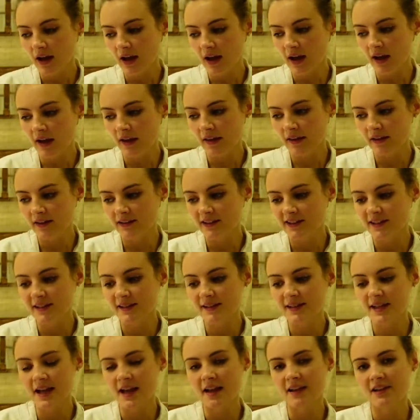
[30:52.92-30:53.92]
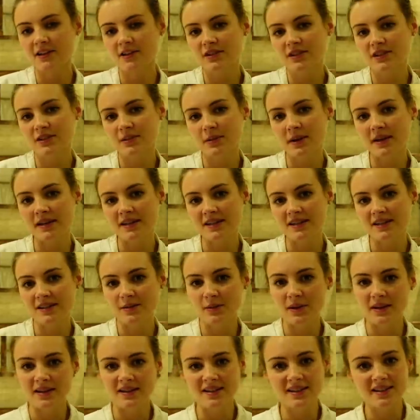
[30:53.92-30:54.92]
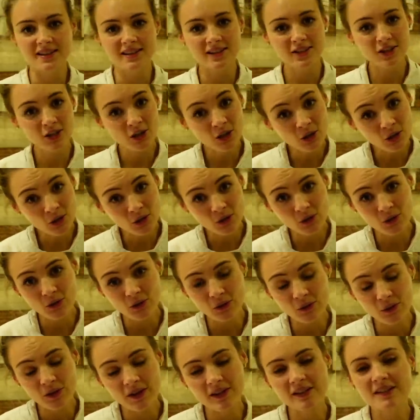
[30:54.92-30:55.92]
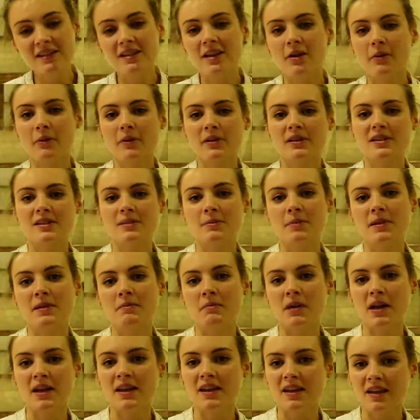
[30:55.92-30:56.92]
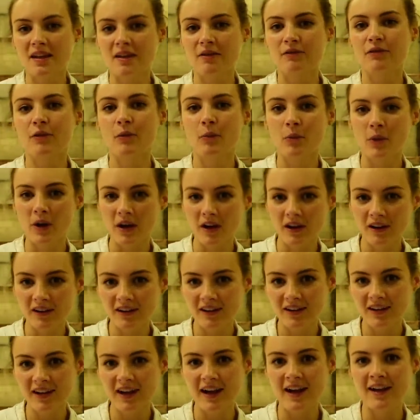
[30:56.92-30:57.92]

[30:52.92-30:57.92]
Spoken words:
And she said 2022 is going to be my year for work